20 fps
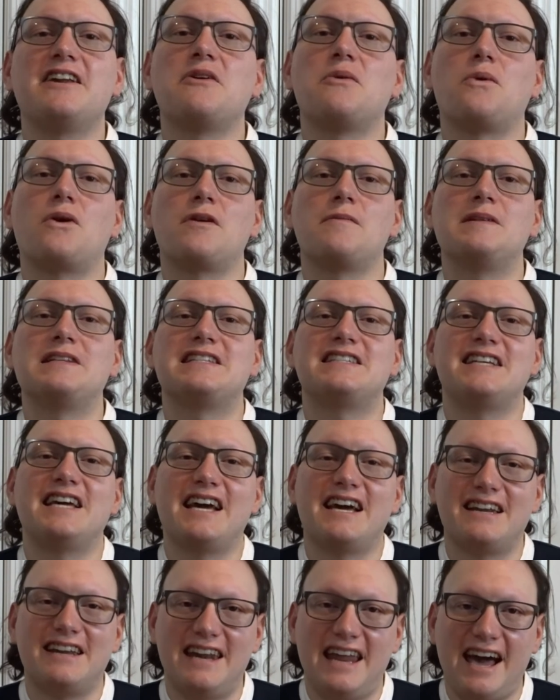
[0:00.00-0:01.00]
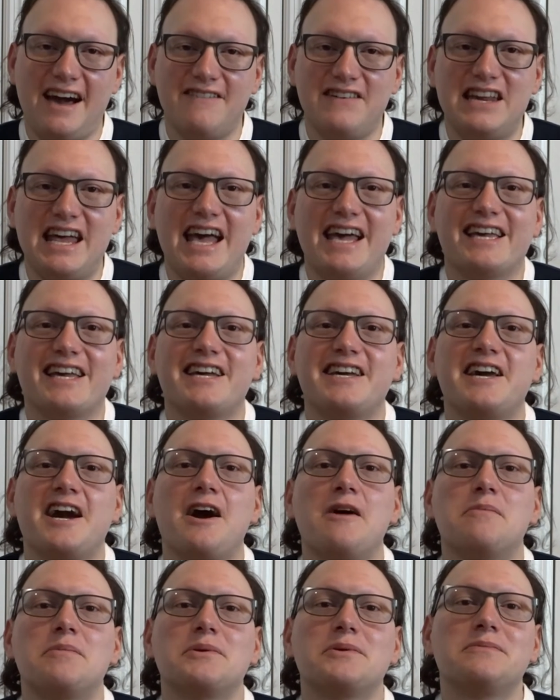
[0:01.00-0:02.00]
an ornament stand and have it hanging
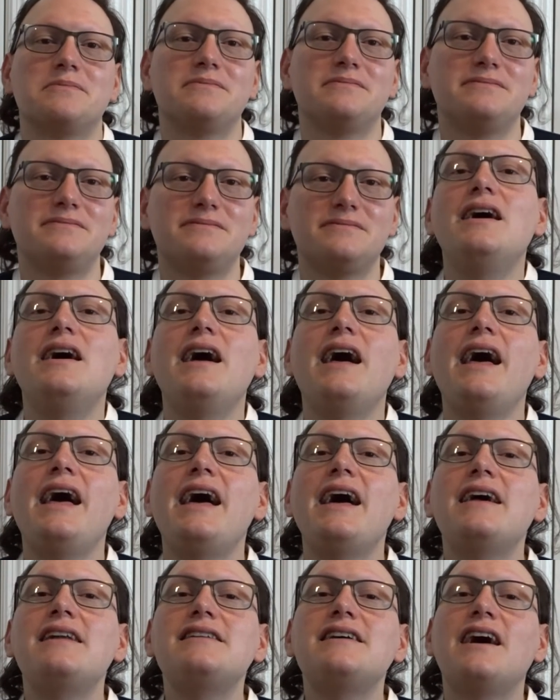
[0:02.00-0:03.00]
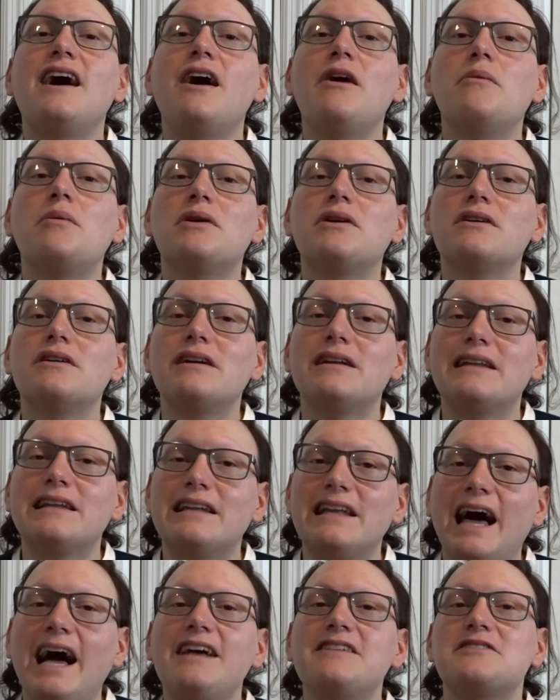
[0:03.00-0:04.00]
up. And our
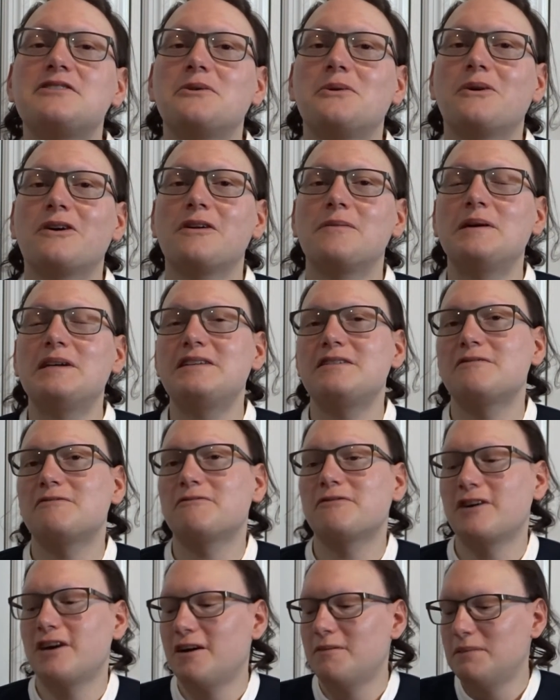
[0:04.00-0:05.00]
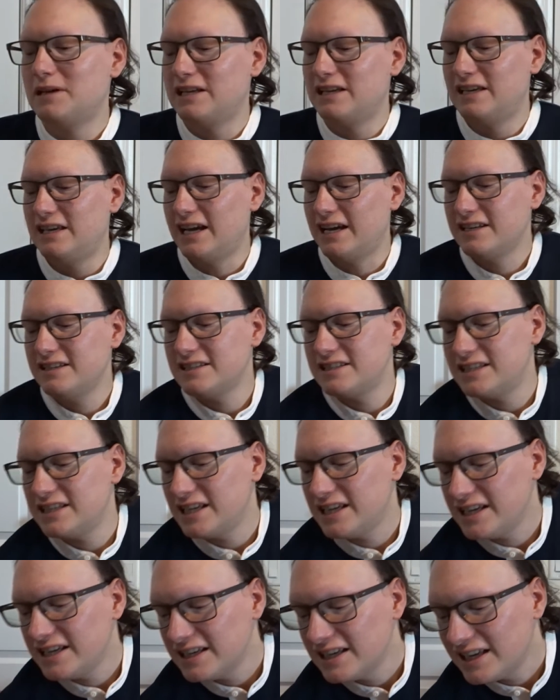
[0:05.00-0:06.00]
last ornament from
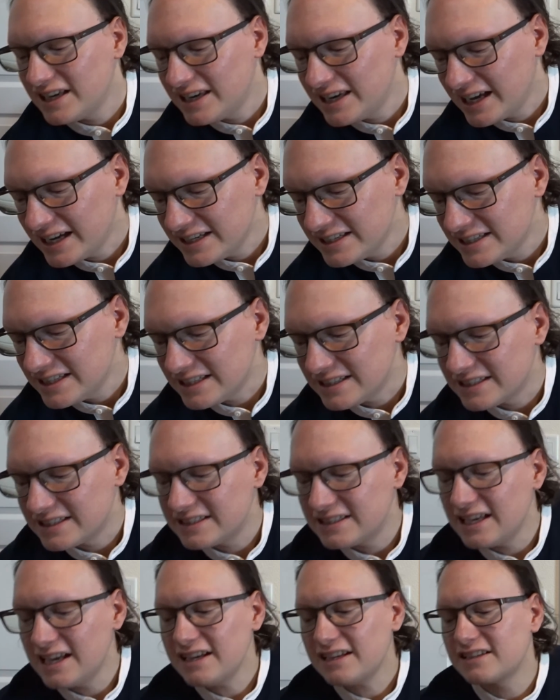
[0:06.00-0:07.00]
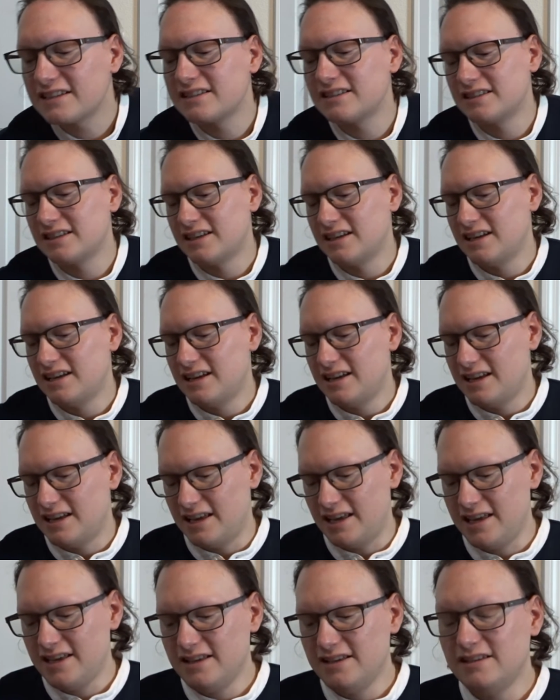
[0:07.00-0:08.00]
1996
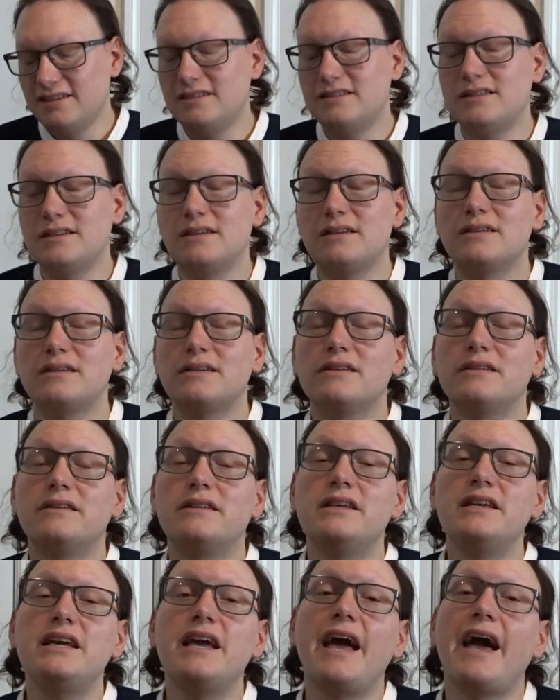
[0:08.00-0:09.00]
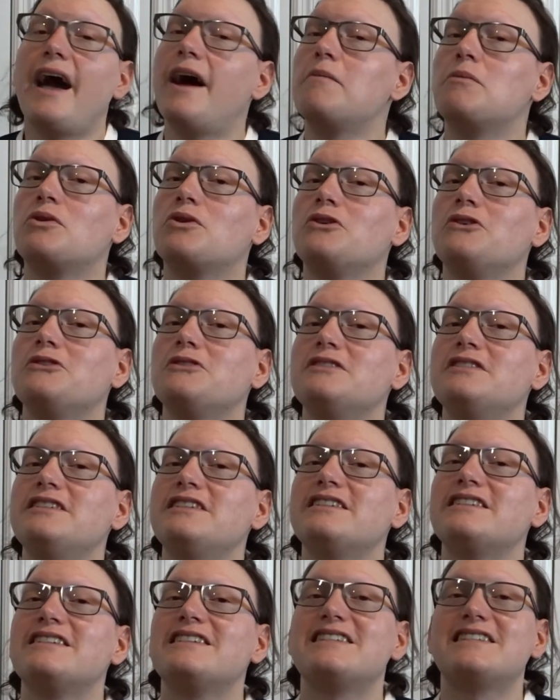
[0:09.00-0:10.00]
is the Emerald
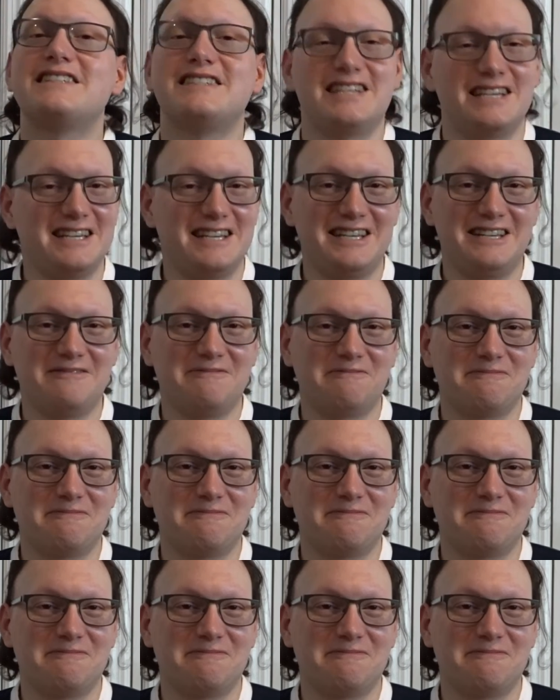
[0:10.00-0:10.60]
City.